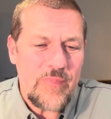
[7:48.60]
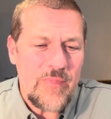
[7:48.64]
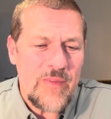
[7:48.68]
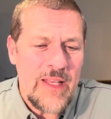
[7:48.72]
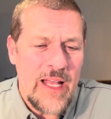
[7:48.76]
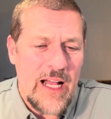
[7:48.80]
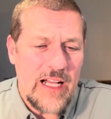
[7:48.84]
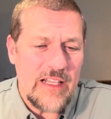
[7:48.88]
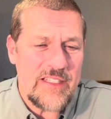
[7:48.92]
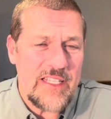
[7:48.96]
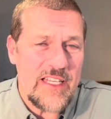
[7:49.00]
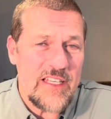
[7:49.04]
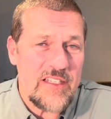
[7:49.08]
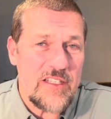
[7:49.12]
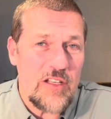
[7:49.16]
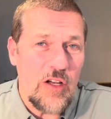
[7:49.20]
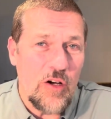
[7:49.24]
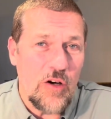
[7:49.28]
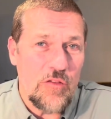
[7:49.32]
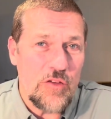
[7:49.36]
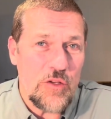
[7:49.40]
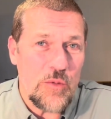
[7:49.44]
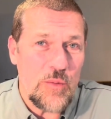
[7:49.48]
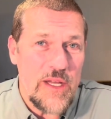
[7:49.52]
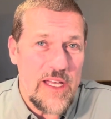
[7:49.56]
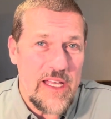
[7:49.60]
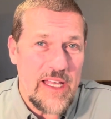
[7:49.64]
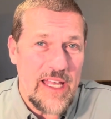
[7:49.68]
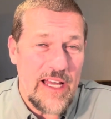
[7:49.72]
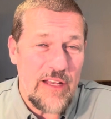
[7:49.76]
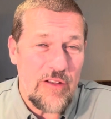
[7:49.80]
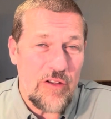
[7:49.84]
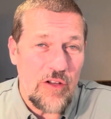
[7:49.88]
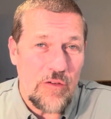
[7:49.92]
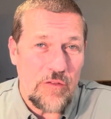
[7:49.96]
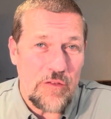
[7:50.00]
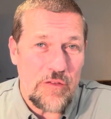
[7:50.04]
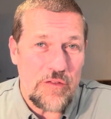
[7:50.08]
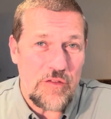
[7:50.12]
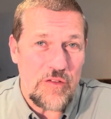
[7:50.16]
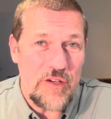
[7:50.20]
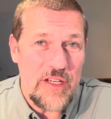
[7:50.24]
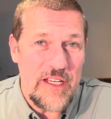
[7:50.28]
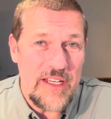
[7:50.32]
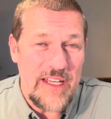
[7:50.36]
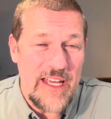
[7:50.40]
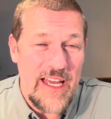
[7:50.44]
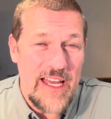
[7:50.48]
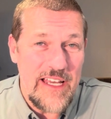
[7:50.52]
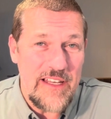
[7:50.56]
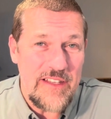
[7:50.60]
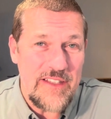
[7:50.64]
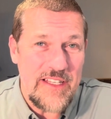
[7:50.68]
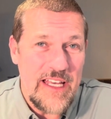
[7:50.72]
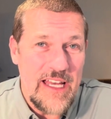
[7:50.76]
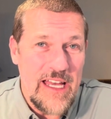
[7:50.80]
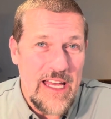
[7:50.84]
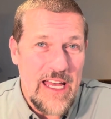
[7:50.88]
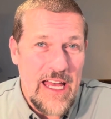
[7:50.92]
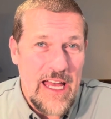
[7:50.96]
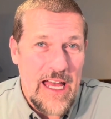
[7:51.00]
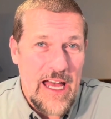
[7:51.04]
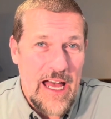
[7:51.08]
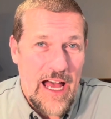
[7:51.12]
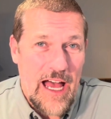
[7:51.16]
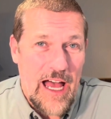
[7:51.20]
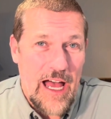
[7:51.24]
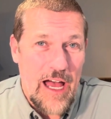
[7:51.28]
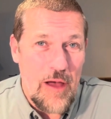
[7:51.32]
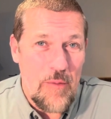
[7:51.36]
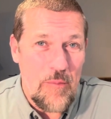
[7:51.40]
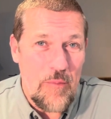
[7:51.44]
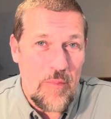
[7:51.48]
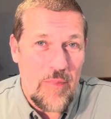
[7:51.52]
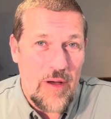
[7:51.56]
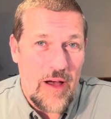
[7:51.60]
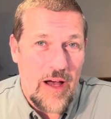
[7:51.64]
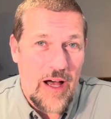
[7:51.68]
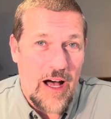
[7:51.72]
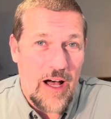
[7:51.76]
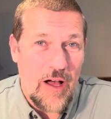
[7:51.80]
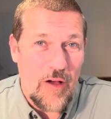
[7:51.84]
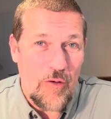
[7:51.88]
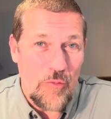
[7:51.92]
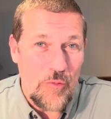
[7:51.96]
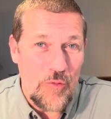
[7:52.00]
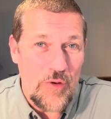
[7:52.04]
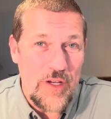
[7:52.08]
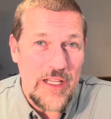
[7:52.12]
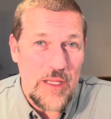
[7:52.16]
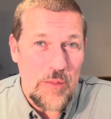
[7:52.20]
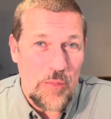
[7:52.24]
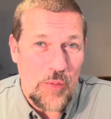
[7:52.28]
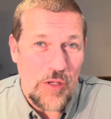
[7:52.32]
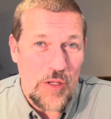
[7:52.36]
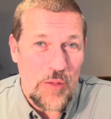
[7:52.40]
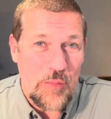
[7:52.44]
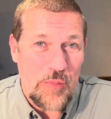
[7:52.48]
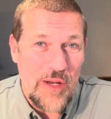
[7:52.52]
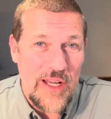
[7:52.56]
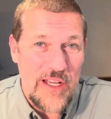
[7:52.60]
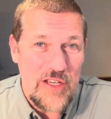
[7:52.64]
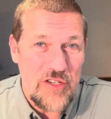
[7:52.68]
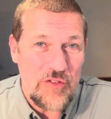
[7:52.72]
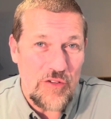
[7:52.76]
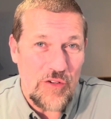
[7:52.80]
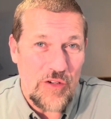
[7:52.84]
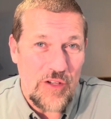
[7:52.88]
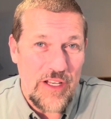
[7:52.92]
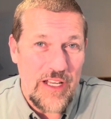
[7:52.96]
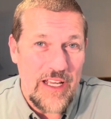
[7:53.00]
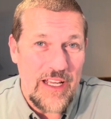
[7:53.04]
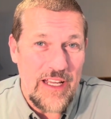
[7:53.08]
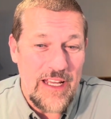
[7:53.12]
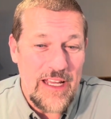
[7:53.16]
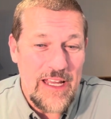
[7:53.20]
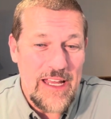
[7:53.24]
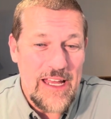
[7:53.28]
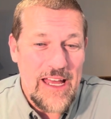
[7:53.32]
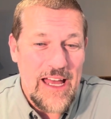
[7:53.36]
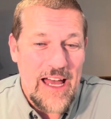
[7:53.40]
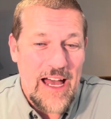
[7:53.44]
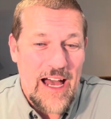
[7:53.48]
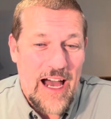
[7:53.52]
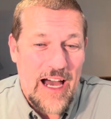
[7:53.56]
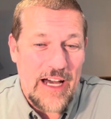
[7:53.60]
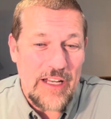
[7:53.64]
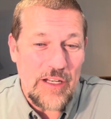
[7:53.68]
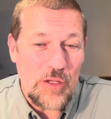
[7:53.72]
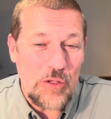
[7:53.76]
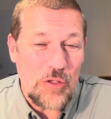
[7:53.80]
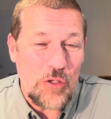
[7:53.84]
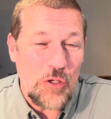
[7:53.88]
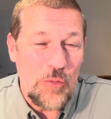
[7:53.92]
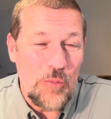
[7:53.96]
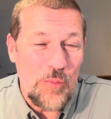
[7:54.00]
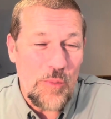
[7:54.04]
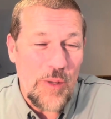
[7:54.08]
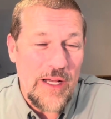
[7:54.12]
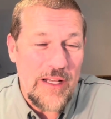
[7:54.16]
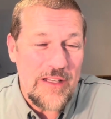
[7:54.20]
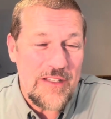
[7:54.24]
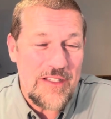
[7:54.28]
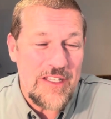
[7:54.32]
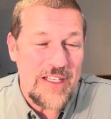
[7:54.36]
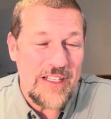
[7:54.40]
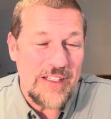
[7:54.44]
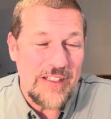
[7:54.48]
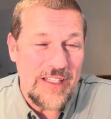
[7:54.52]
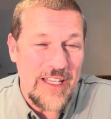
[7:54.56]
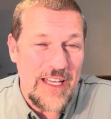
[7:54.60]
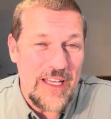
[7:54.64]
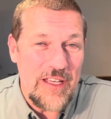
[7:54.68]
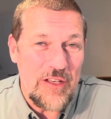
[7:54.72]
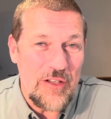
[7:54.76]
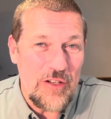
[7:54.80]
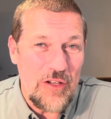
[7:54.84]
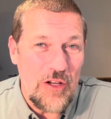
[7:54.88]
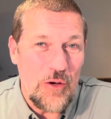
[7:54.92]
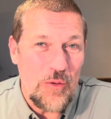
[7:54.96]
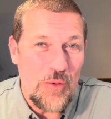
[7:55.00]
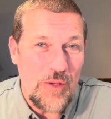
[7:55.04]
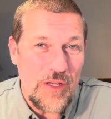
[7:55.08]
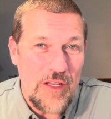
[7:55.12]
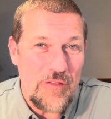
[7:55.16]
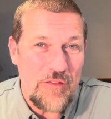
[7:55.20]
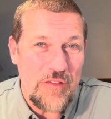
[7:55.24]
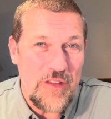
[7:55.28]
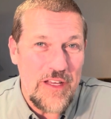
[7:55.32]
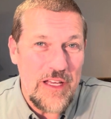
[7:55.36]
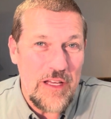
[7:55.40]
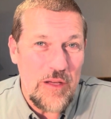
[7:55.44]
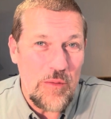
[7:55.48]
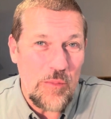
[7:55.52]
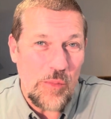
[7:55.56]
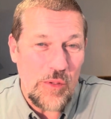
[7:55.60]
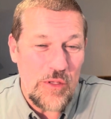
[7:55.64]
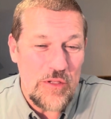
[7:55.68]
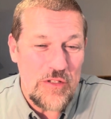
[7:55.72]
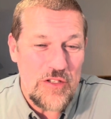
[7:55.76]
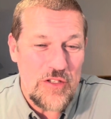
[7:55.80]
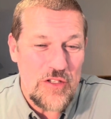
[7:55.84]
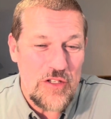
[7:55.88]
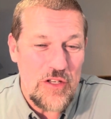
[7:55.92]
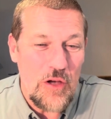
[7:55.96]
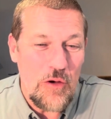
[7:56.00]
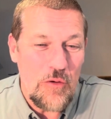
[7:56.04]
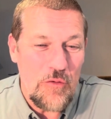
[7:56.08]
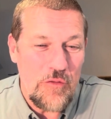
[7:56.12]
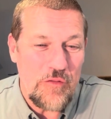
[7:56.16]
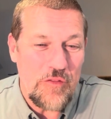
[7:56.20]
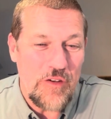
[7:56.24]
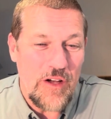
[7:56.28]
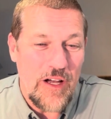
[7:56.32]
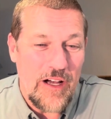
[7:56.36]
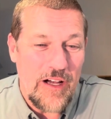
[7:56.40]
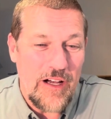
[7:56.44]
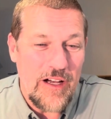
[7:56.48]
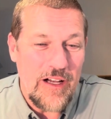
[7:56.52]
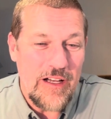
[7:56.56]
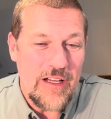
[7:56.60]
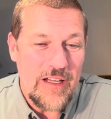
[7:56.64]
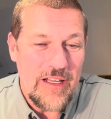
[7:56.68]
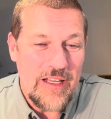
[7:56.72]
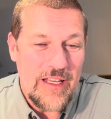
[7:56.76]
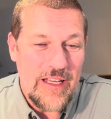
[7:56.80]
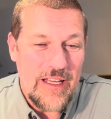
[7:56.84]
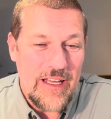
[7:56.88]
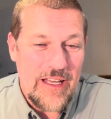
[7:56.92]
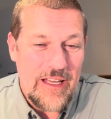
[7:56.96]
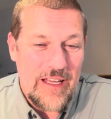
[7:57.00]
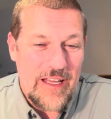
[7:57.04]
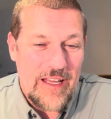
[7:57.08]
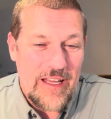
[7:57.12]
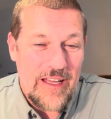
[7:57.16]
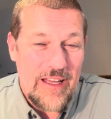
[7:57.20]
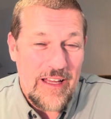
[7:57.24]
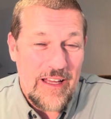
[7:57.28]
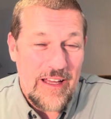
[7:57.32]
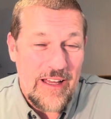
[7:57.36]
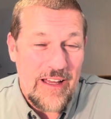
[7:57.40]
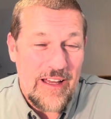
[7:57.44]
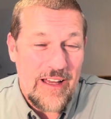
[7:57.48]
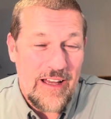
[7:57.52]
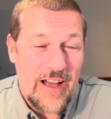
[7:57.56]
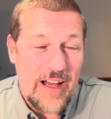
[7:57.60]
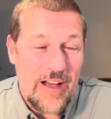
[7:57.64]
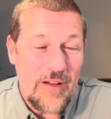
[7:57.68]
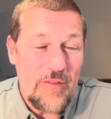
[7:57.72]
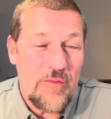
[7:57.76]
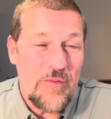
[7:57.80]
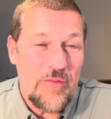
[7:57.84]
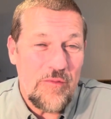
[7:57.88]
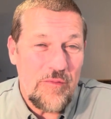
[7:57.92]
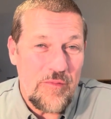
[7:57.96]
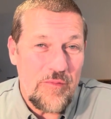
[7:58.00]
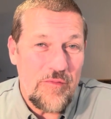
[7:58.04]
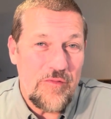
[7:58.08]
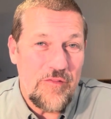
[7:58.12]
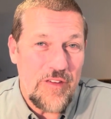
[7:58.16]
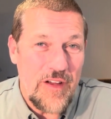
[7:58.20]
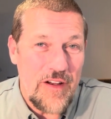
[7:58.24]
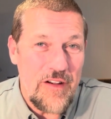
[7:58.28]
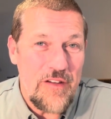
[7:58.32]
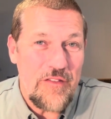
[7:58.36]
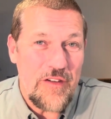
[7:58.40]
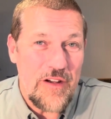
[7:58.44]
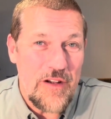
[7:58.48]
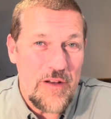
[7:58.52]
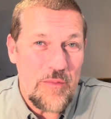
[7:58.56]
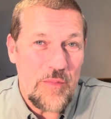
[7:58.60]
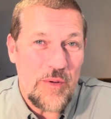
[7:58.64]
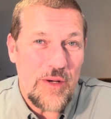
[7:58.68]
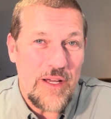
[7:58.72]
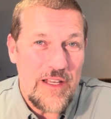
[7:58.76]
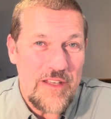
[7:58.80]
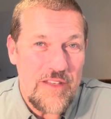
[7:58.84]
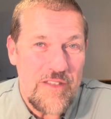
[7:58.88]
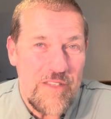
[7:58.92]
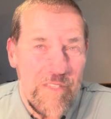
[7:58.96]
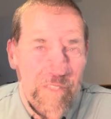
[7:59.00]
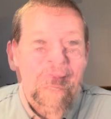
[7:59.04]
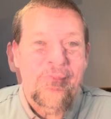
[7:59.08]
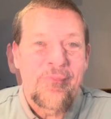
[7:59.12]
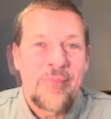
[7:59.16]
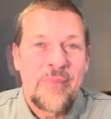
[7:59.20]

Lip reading: I'll test it over the weekend, over 3 days. I'll really put the pressure on it and I'll come back to you and let you know what I think. But so far, I'm very, very impressed.